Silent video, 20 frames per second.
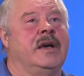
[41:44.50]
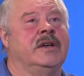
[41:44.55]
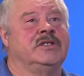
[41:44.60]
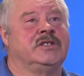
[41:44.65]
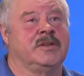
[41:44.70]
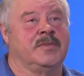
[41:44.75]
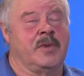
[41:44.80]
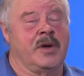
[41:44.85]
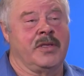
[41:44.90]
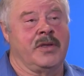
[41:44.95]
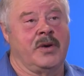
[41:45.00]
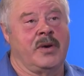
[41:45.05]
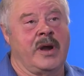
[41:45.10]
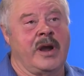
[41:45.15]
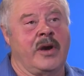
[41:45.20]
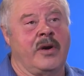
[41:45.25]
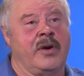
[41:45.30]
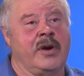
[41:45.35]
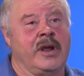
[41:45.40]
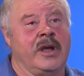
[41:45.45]
some other
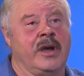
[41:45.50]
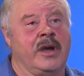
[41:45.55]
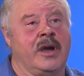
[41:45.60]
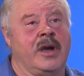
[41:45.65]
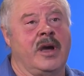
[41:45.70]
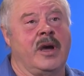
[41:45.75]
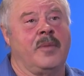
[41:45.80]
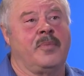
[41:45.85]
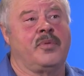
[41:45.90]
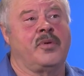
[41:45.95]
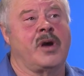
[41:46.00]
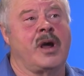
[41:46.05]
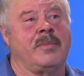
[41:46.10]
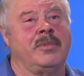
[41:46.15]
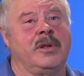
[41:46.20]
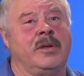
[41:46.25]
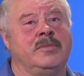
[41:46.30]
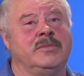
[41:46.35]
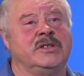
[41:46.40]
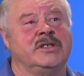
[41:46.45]
area
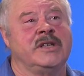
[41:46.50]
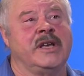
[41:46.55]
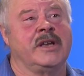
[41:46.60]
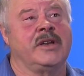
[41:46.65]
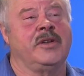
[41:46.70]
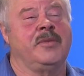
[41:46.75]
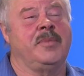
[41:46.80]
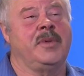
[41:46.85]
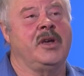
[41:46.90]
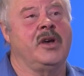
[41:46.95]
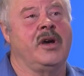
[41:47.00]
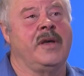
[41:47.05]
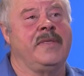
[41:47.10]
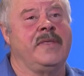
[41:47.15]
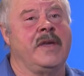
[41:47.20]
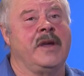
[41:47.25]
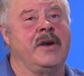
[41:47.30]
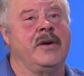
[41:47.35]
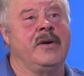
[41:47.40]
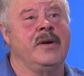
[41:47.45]
problems that could be on
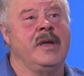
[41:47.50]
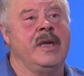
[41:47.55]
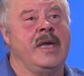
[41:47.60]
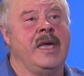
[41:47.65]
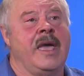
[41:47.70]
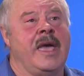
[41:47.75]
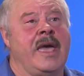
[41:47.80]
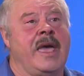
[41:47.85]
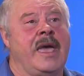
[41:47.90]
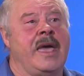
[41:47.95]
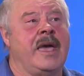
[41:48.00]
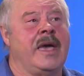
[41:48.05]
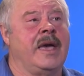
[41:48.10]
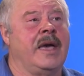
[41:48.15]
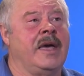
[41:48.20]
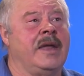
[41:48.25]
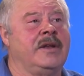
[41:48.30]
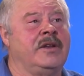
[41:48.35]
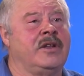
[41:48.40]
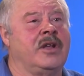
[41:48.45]
there
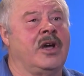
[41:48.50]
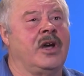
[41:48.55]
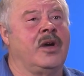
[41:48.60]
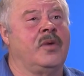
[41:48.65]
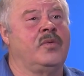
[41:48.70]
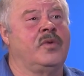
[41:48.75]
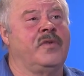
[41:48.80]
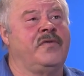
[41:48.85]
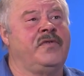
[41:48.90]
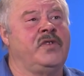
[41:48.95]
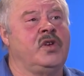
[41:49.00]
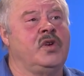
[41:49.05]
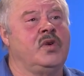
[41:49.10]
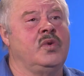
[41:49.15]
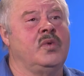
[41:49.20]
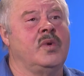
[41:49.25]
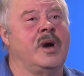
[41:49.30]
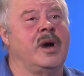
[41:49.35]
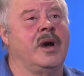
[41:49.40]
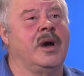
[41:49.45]
and
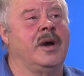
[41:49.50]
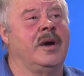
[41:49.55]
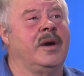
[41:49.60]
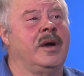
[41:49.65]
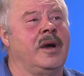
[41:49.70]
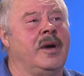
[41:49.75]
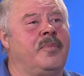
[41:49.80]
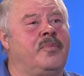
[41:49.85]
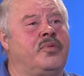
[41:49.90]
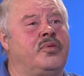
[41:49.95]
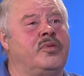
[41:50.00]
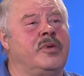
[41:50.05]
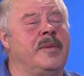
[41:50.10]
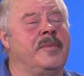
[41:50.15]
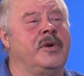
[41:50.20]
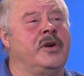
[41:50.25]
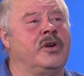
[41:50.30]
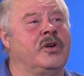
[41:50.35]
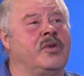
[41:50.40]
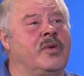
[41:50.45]
review
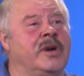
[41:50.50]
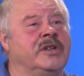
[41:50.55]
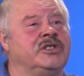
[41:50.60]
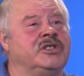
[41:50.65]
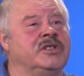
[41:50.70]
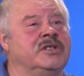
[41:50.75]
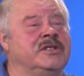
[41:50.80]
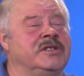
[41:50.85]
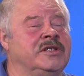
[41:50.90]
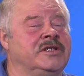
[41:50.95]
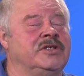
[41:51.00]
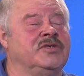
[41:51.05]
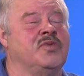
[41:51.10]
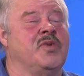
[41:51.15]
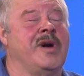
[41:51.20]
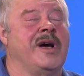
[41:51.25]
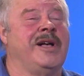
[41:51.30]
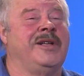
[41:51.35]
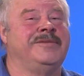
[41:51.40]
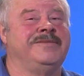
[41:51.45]
perimeter questions as
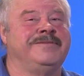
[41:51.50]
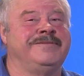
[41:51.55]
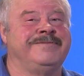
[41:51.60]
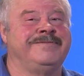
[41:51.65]
well.